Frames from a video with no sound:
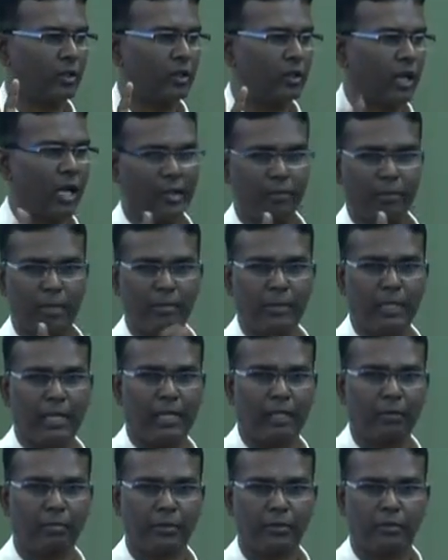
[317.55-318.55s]
Now, I may be
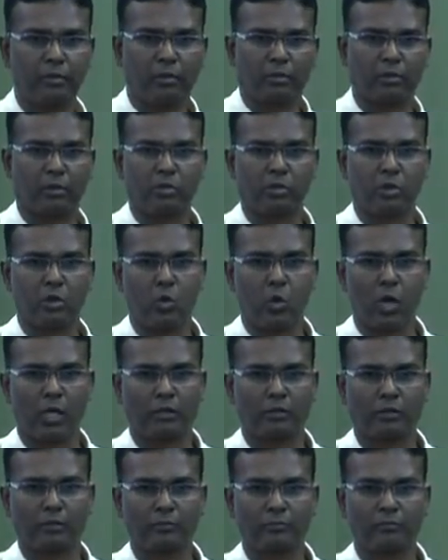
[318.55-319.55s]
an allopathy doctor, so
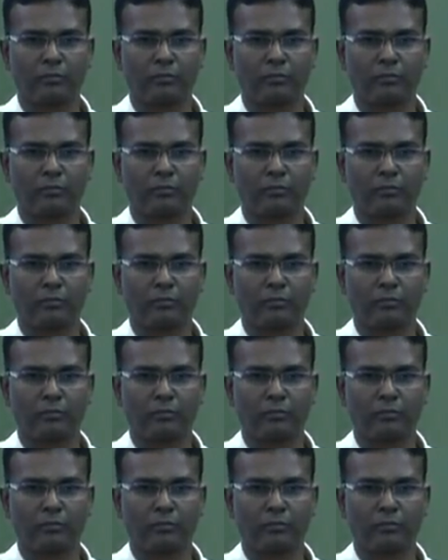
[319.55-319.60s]
what?